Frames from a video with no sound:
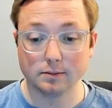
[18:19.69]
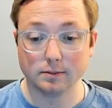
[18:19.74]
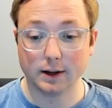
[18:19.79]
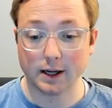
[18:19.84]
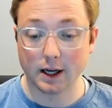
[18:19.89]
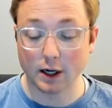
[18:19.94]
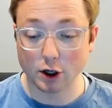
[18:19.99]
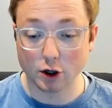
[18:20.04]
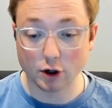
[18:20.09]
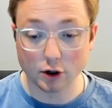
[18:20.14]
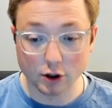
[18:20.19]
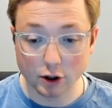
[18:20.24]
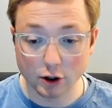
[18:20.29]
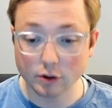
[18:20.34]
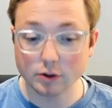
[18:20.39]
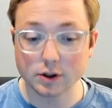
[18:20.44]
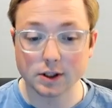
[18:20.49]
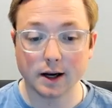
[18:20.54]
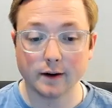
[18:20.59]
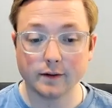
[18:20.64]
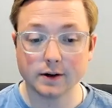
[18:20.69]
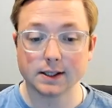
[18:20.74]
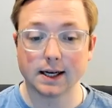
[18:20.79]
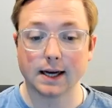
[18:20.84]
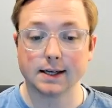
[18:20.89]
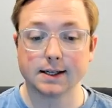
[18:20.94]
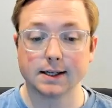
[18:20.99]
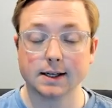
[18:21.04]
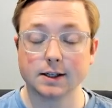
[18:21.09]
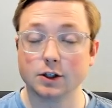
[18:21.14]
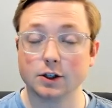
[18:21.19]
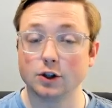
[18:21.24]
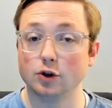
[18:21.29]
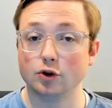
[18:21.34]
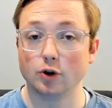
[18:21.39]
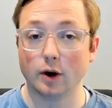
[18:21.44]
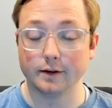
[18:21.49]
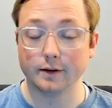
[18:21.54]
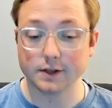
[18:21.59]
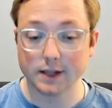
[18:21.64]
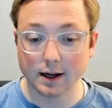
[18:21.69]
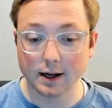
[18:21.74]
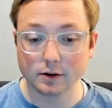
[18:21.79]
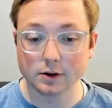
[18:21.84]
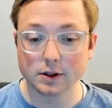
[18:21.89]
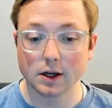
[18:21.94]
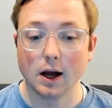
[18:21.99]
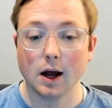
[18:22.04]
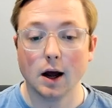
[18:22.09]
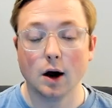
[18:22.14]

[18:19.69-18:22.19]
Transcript: making good use of its assets to drive sales,